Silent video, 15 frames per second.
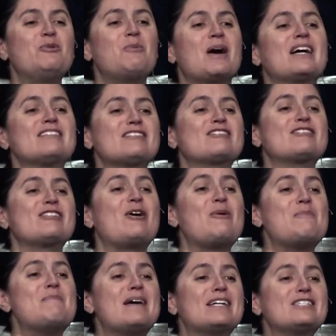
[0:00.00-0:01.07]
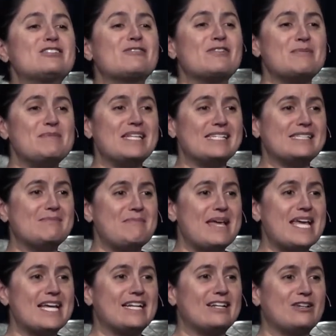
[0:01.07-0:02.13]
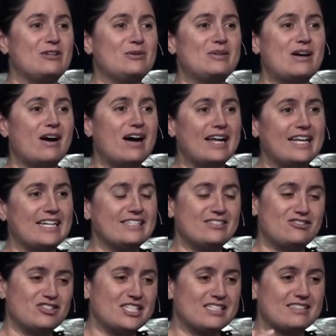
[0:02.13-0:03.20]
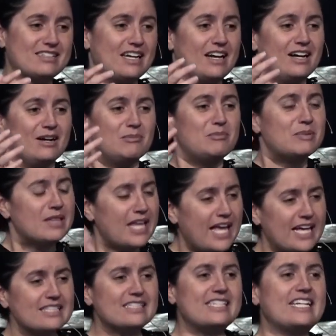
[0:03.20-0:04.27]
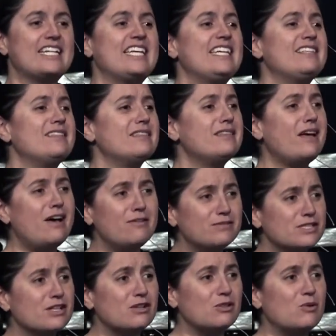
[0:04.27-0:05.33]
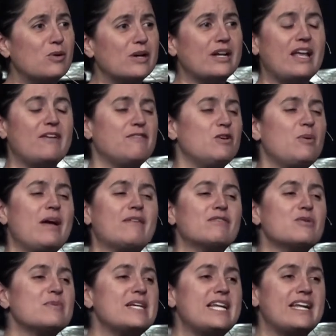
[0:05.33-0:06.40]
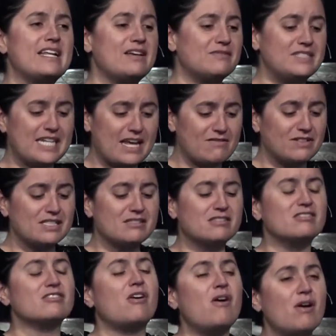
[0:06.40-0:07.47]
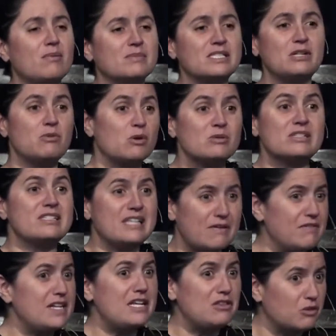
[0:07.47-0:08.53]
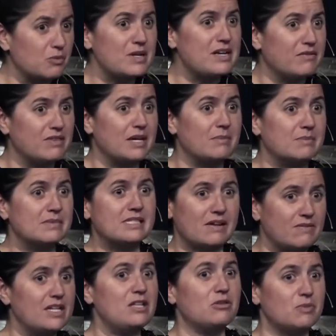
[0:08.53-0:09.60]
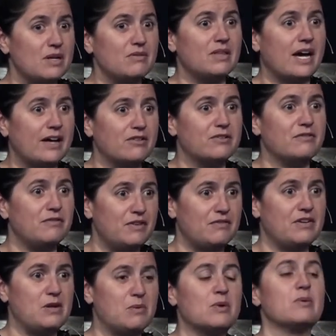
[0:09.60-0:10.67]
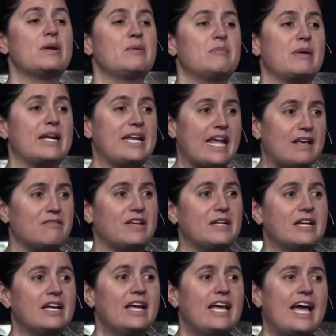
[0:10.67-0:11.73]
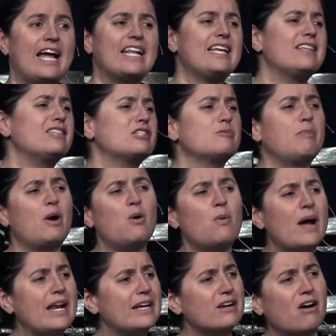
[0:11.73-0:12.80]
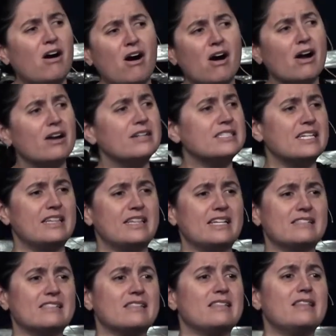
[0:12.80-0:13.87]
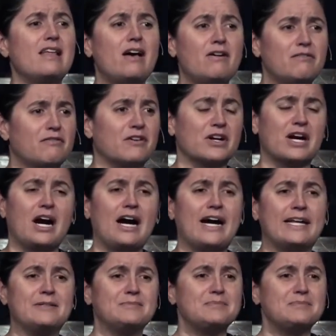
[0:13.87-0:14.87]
want so much from this man who God has just blessed and he loves the Lord. If you ever read any of David's Psalms, he wrote 73 of them. 73 of the 150 were written by David. And he had this poetic heart and this love for God.